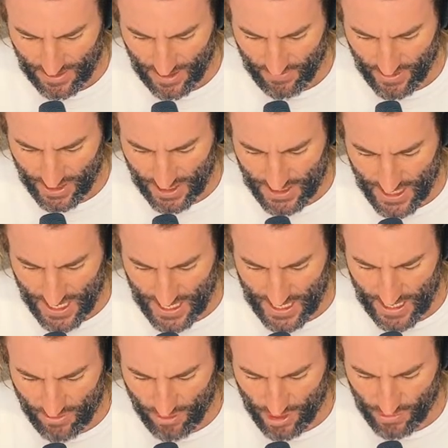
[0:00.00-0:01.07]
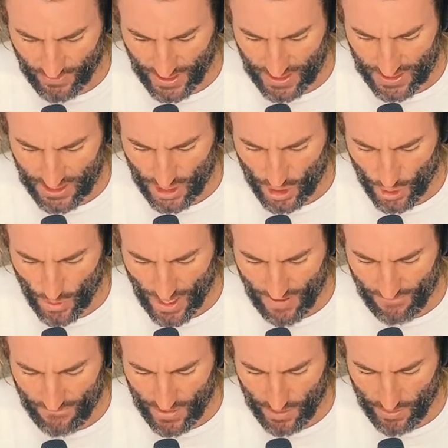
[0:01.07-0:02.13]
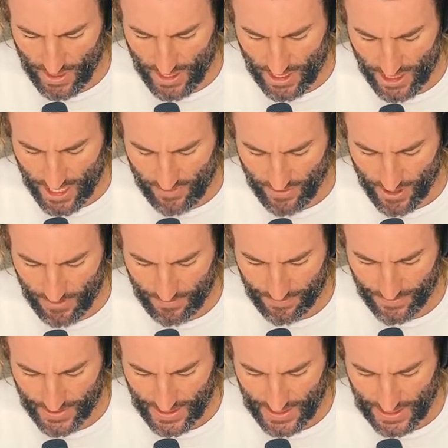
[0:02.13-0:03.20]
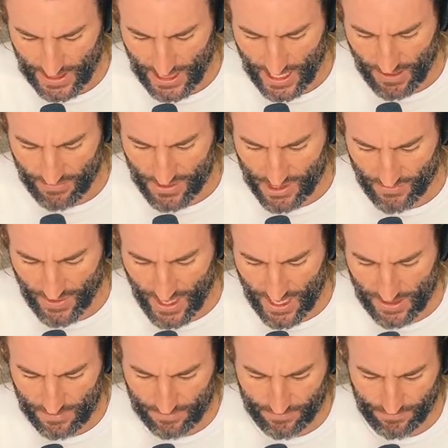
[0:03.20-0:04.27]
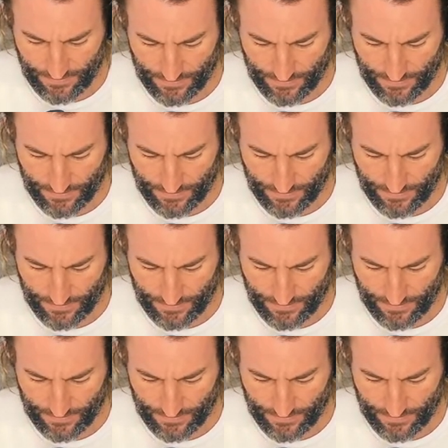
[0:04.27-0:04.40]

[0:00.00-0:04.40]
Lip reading: Loving the Dan Andrews vids. You are very clever. Love, Sven.